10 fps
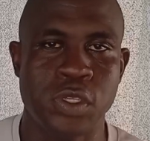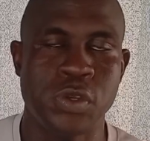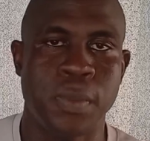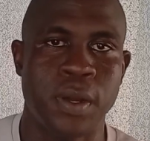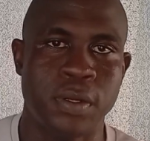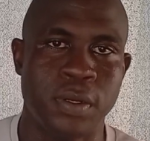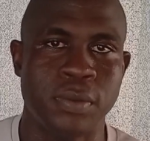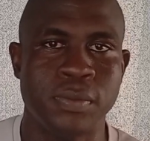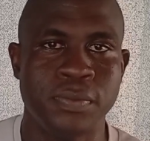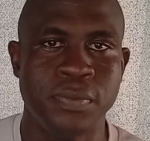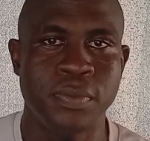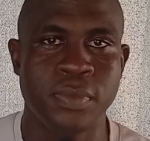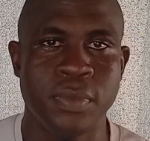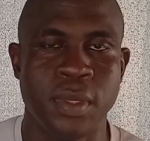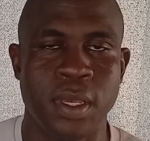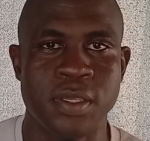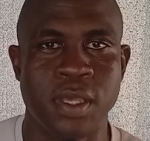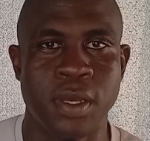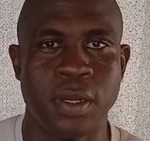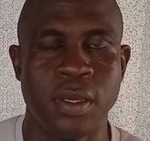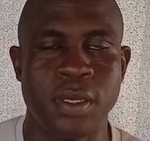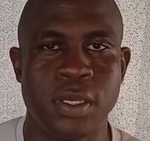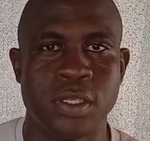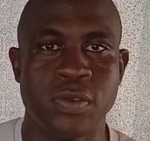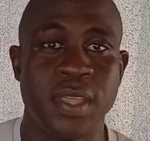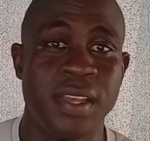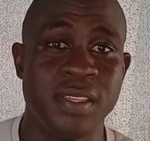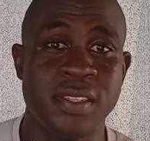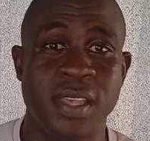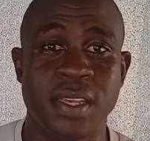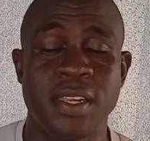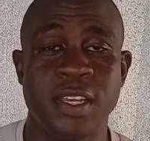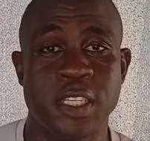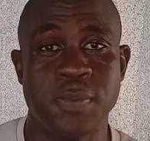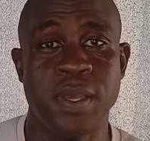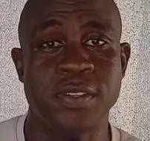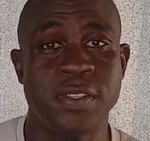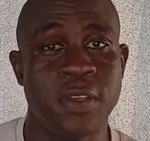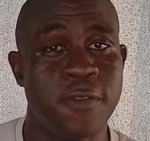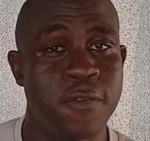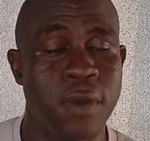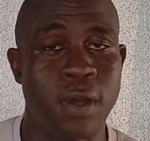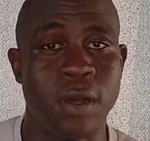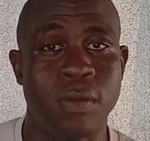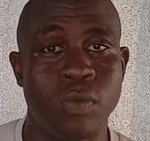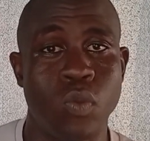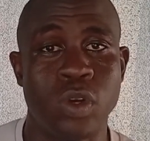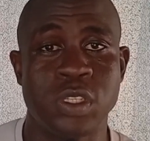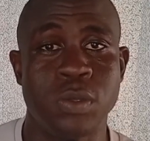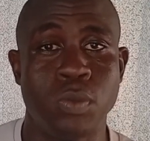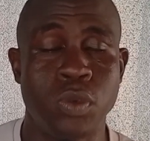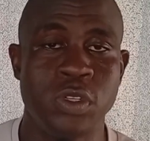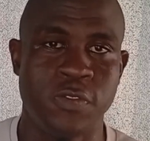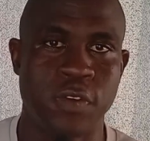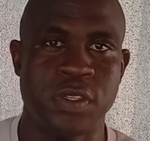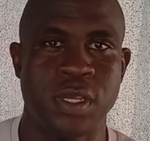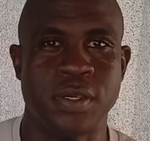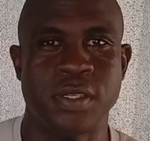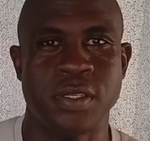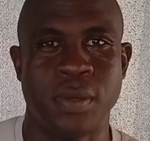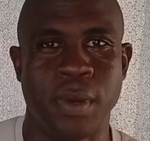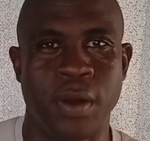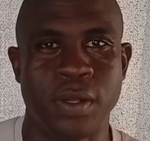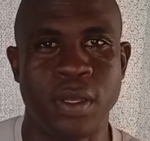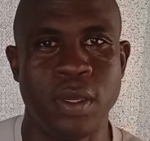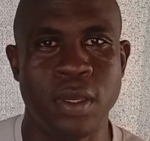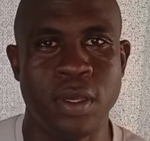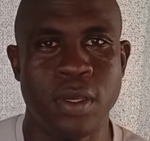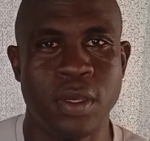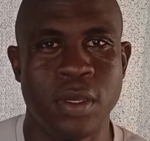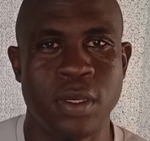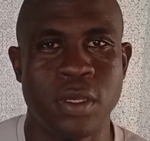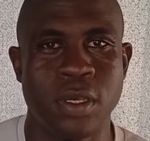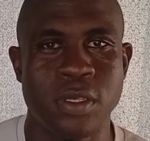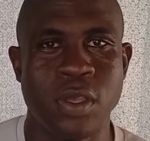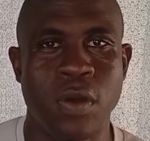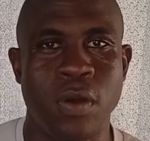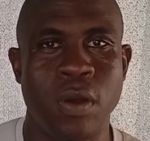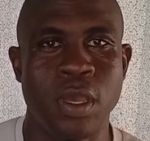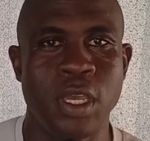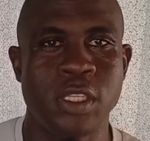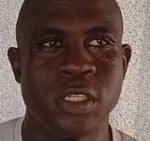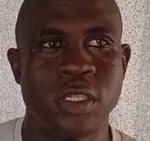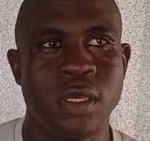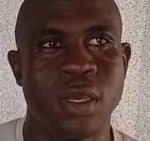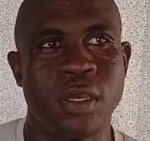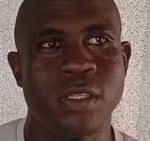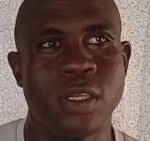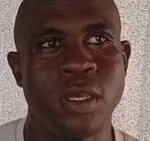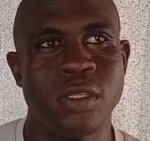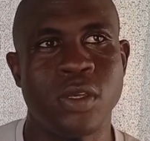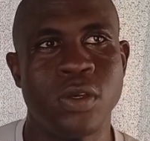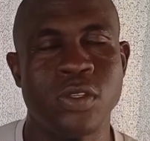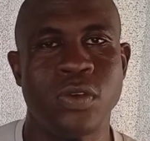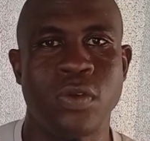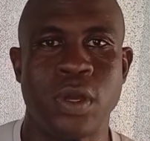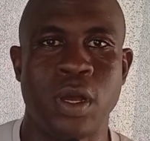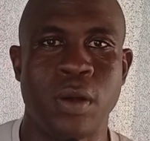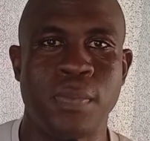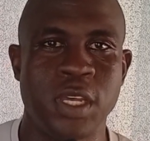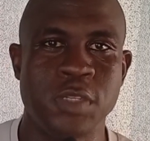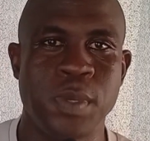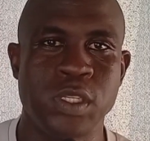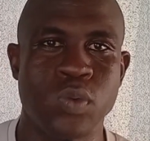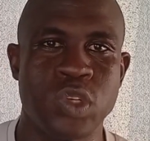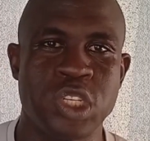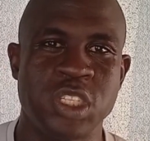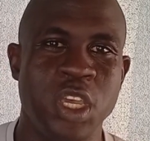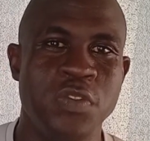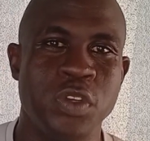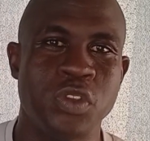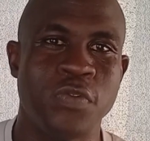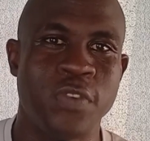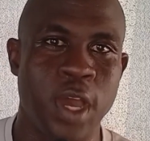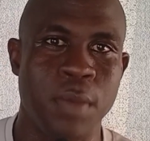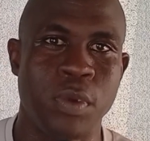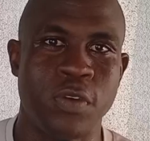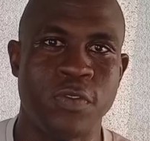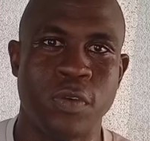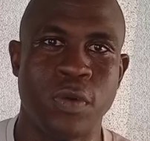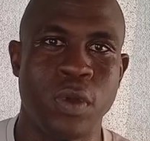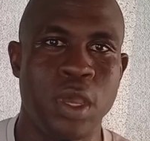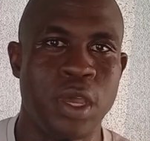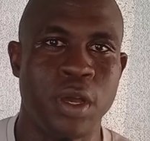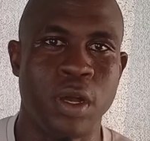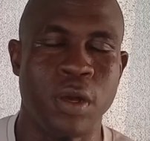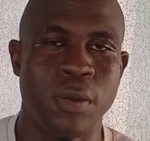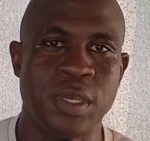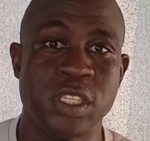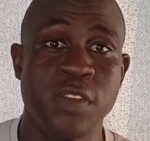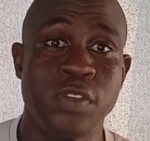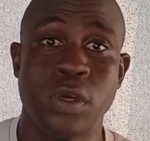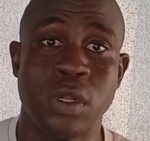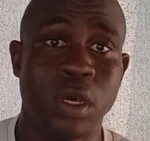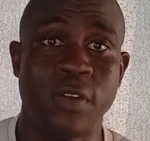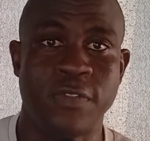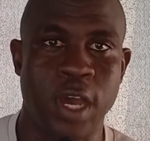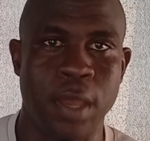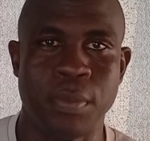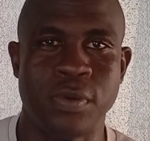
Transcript: with your partner. Exactly. So that exactly explains the what the moon in first house is about. So it's also a placement in which it gives you the vibe of it gives you a lot of vibe.